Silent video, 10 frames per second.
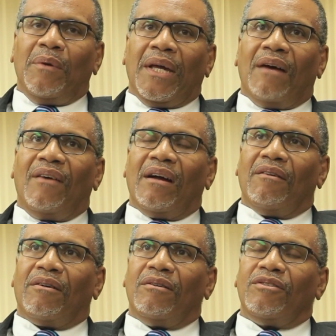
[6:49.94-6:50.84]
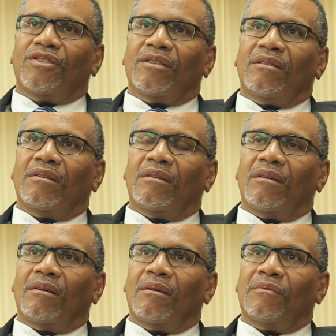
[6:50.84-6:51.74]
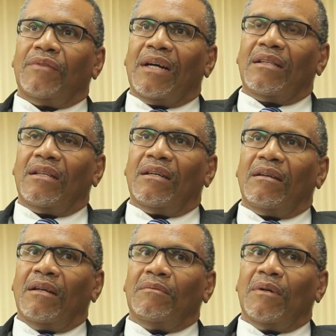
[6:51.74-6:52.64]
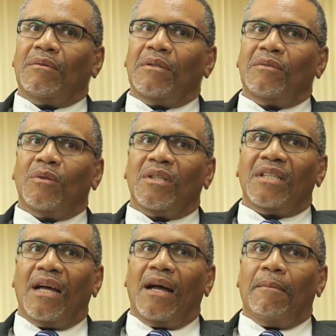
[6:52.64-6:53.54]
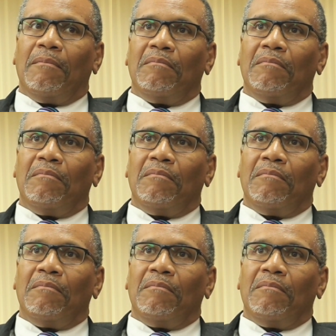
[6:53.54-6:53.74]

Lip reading: week of agriculture, frankly, it was I